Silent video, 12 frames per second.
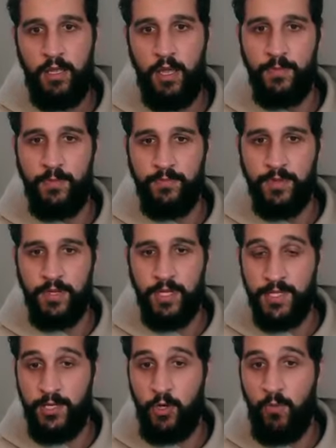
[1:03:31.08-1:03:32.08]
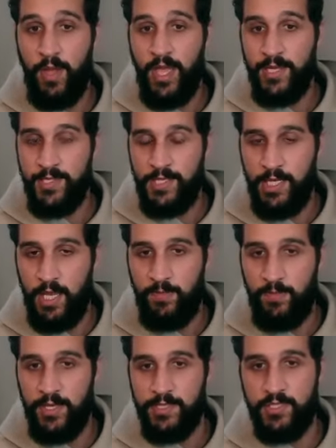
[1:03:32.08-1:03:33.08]
Um, because I know my
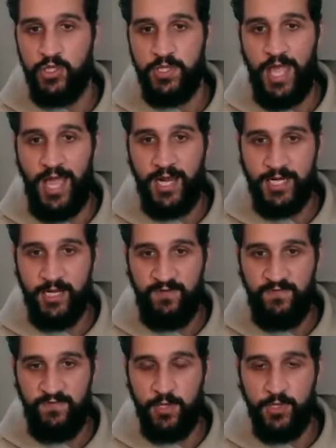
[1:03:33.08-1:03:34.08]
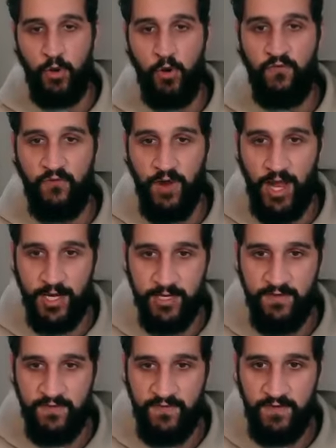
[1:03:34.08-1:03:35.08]
SCM isn't just active, it's
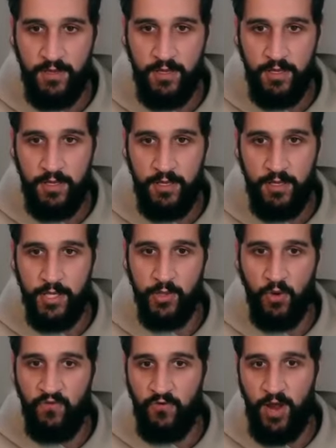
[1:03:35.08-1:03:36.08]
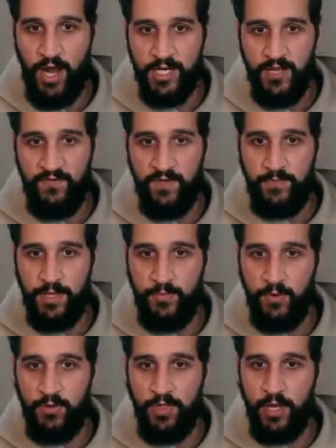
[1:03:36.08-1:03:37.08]
overactive. It's overactive in
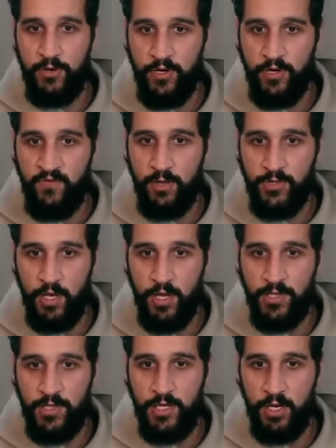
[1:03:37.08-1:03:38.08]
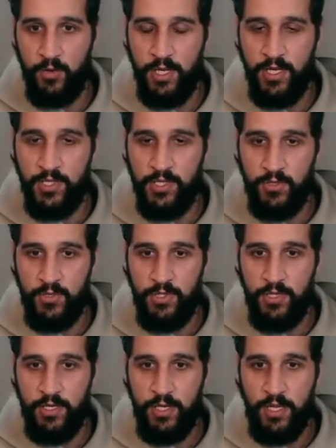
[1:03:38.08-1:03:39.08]
people with underdeveloped jaws and airway
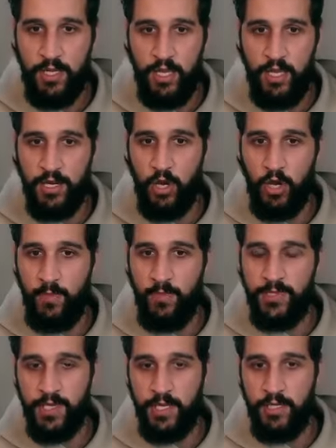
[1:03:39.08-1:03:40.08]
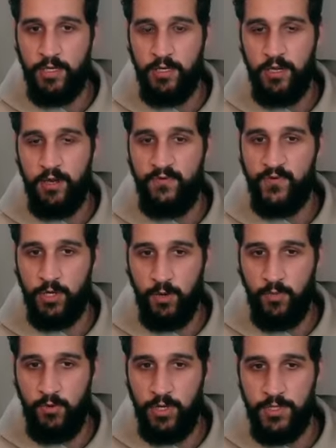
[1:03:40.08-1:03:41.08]
issues and a common site of
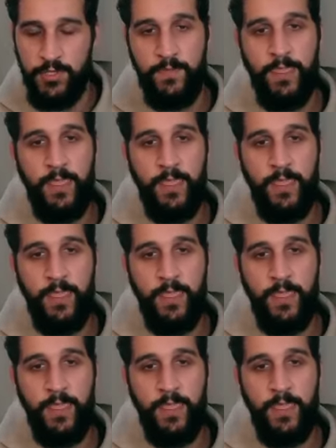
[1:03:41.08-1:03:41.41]
trigger points.